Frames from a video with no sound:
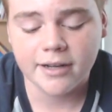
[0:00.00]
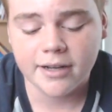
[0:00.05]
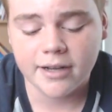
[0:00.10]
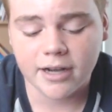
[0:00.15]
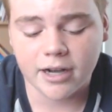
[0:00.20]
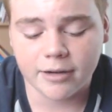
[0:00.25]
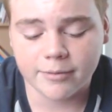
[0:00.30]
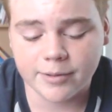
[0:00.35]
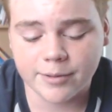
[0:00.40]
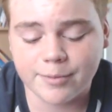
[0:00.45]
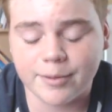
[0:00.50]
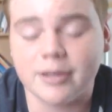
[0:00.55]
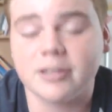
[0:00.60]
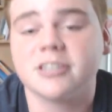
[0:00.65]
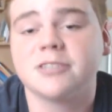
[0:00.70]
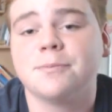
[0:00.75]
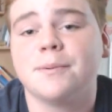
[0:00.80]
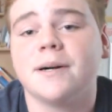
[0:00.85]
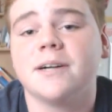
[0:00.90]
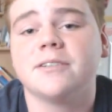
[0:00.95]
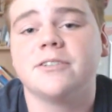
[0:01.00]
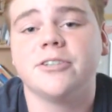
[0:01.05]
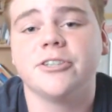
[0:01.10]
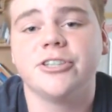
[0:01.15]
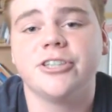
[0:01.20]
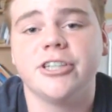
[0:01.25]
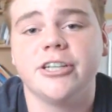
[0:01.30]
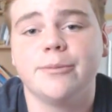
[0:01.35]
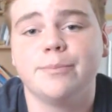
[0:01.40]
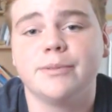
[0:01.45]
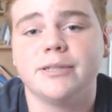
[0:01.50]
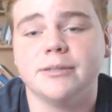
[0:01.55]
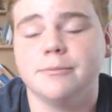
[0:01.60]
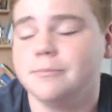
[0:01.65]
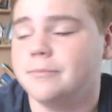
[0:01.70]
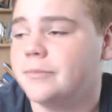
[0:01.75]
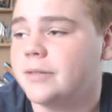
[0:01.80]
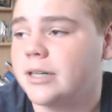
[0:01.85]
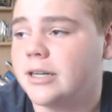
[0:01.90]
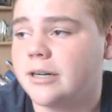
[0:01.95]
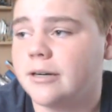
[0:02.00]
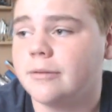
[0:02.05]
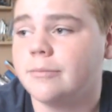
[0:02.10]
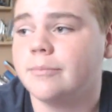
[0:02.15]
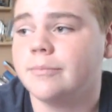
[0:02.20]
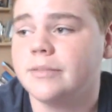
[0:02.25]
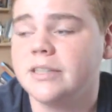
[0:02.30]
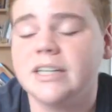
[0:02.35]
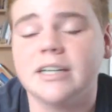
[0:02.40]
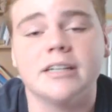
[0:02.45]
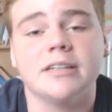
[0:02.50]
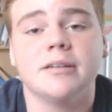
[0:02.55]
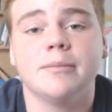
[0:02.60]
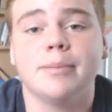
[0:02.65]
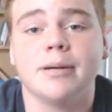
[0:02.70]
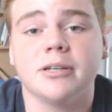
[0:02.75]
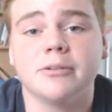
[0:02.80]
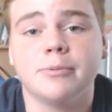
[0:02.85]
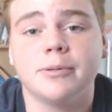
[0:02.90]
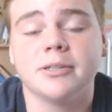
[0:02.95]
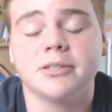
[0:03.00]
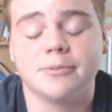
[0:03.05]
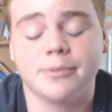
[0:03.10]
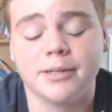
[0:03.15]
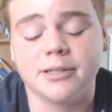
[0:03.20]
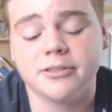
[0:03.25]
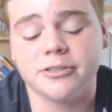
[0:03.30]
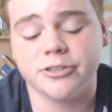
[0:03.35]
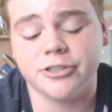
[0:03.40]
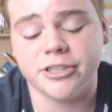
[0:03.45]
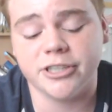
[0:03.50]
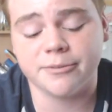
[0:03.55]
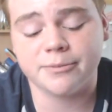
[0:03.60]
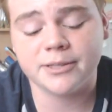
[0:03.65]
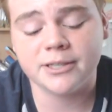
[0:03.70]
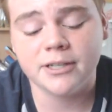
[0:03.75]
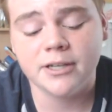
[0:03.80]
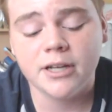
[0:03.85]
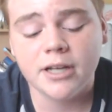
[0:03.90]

about sponsorships and about sponsorships.